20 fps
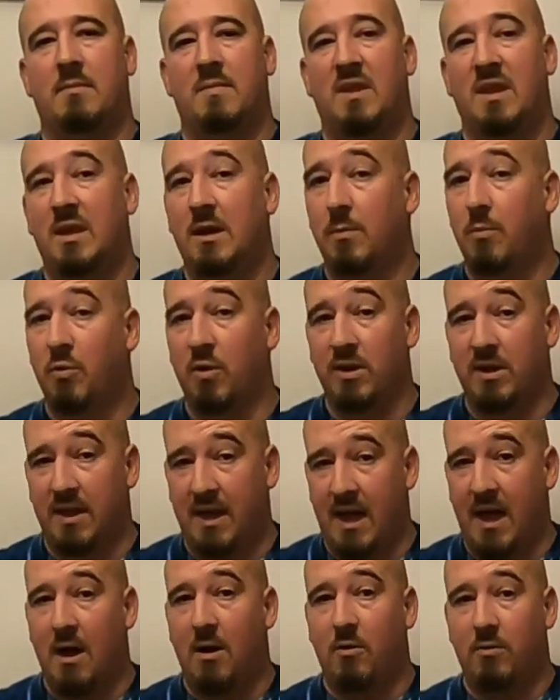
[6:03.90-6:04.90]
and you breathe
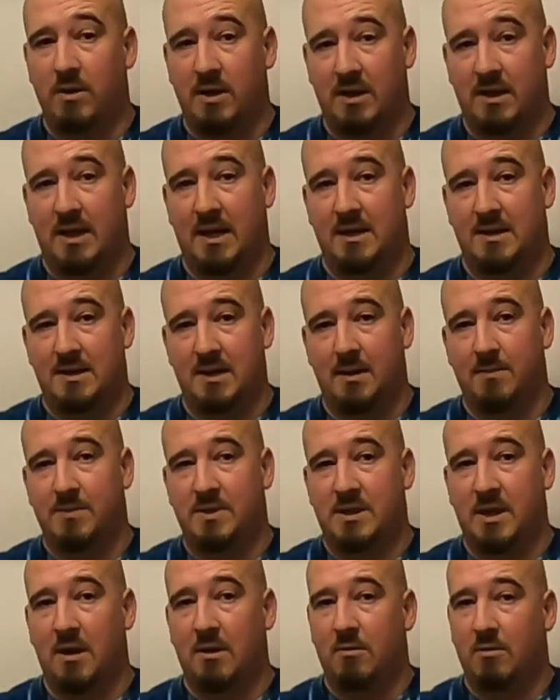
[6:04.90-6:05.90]
out in that same
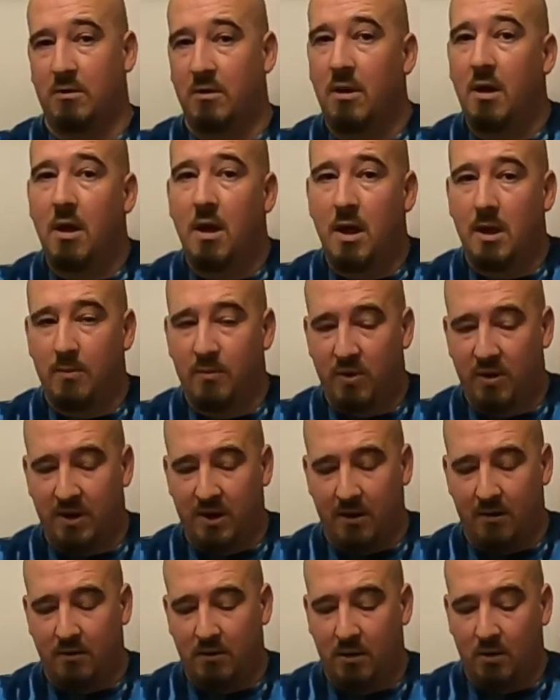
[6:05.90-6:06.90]
cycle. Breathe
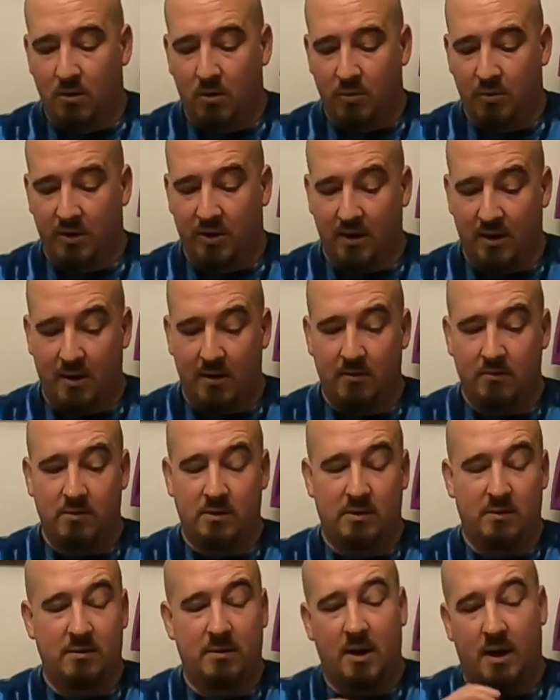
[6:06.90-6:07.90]
out lower, breathe up
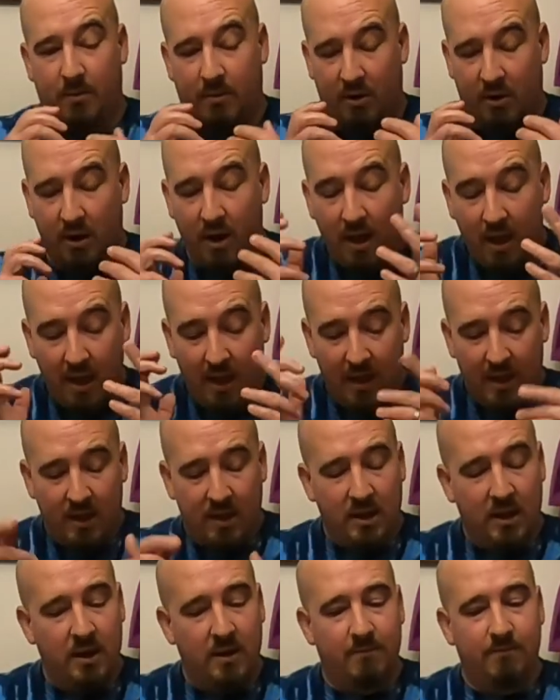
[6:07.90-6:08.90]
upper.
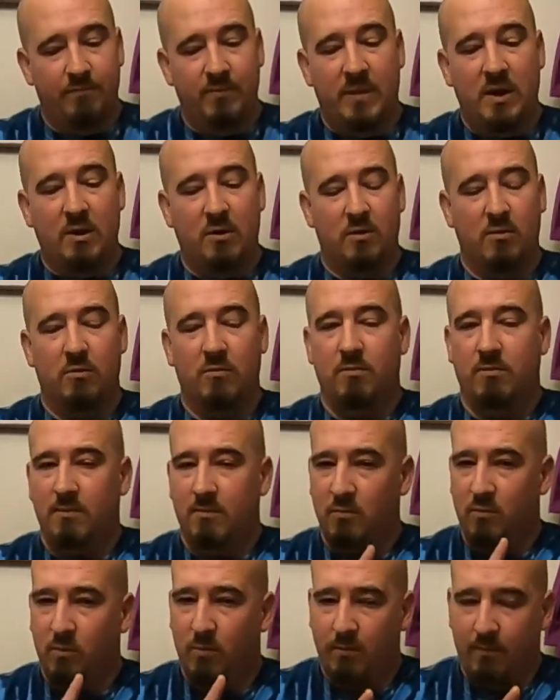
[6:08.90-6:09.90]
You can
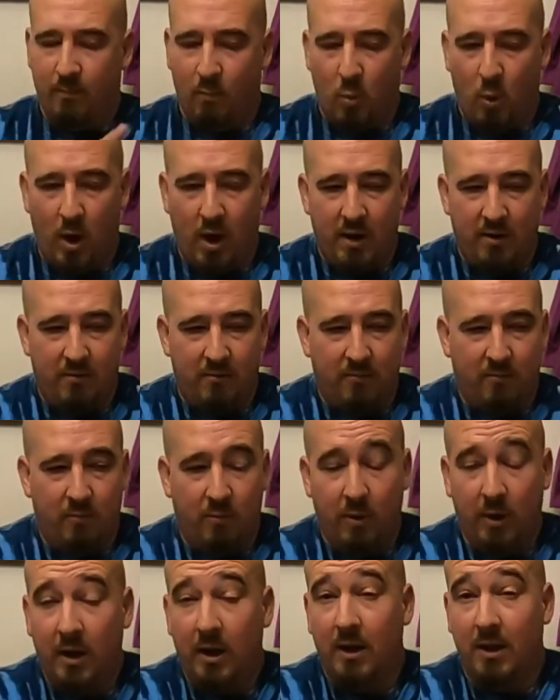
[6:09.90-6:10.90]
one really